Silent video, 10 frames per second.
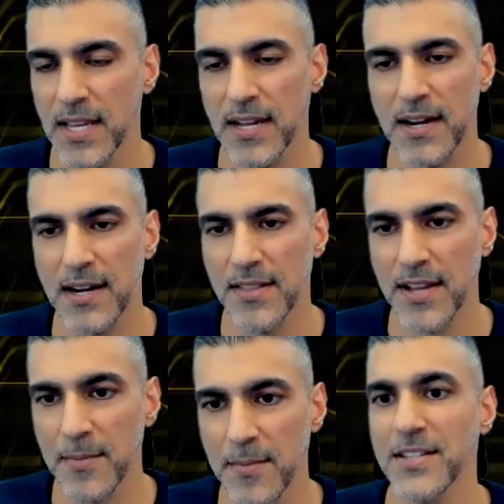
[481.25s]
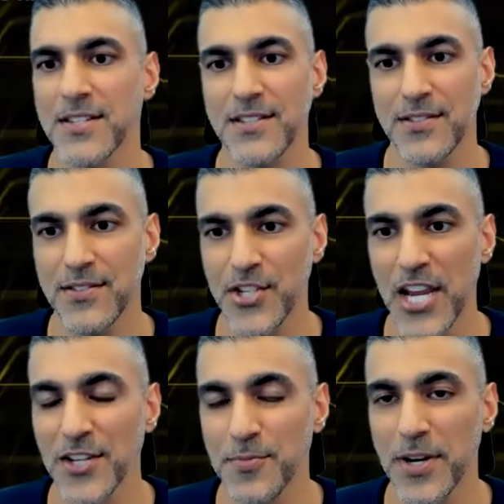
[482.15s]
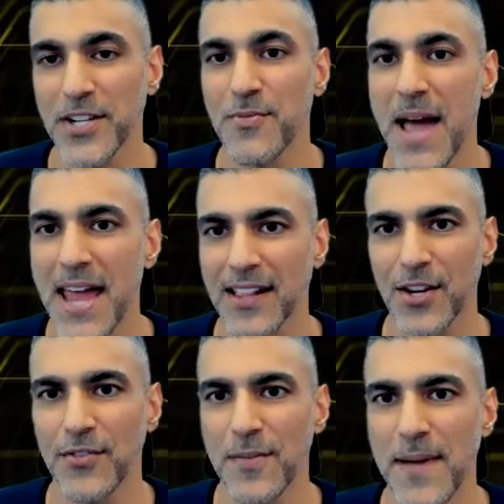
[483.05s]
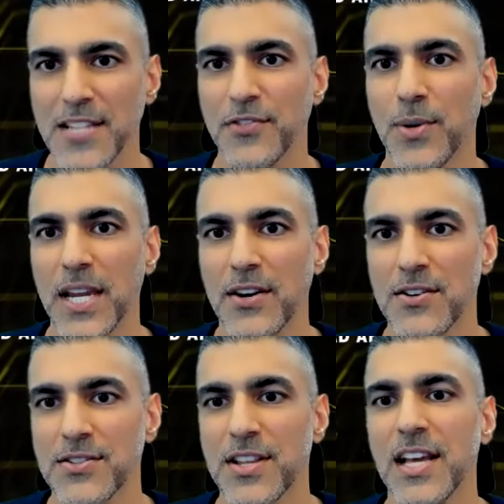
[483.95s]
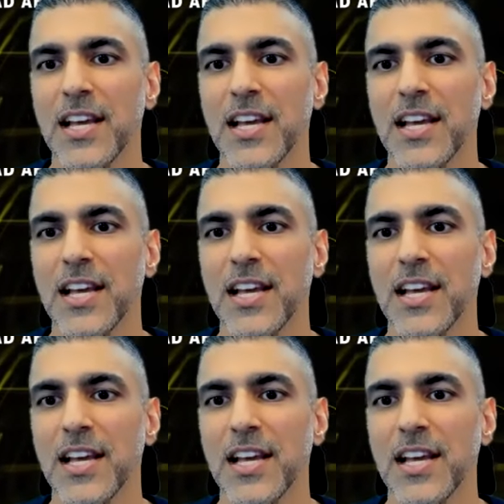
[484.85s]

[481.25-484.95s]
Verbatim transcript: Uh, the company is changed pretty dramatically over the past few years.